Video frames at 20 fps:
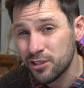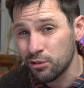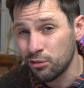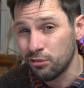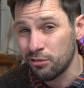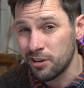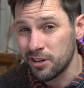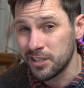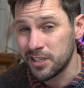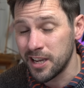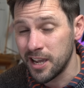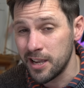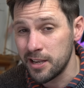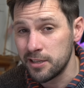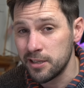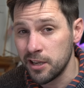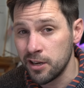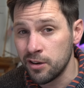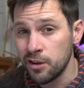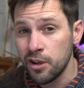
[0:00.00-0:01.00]

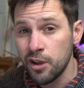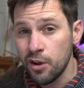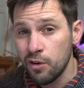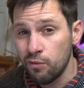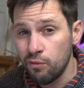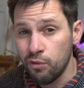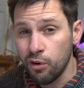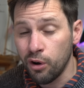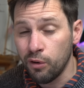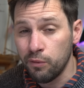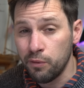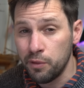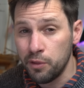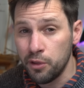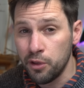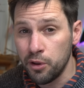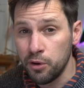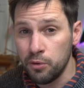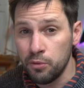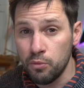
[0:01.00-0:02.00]
orientated rather
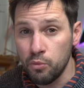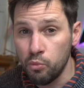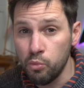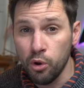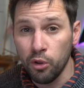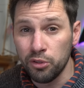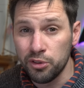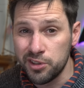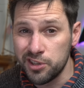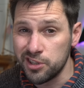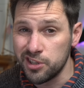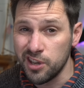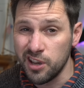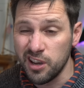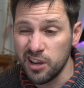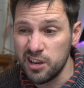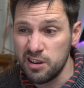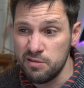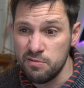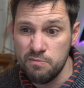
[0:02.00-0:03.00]
than one
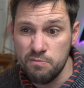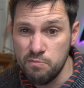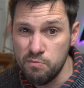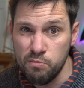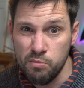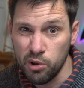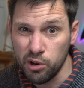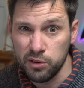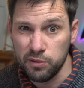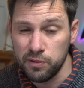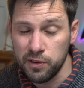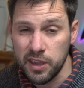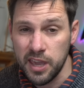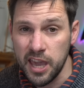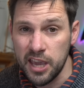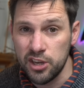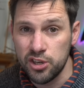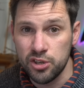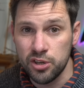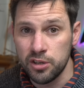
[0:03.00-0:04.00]
design
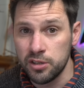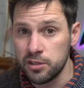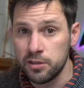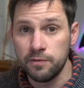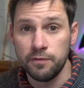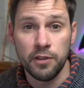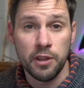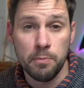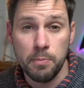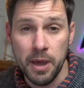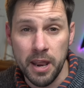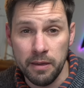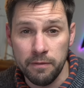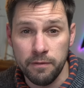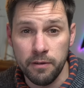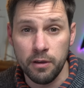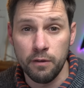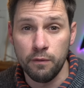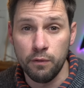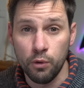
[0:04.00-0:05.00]
modifications for the
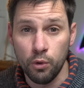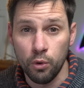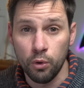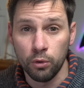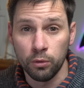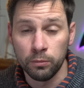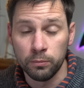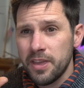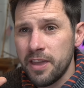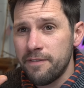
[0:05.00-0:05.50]
benefit of all.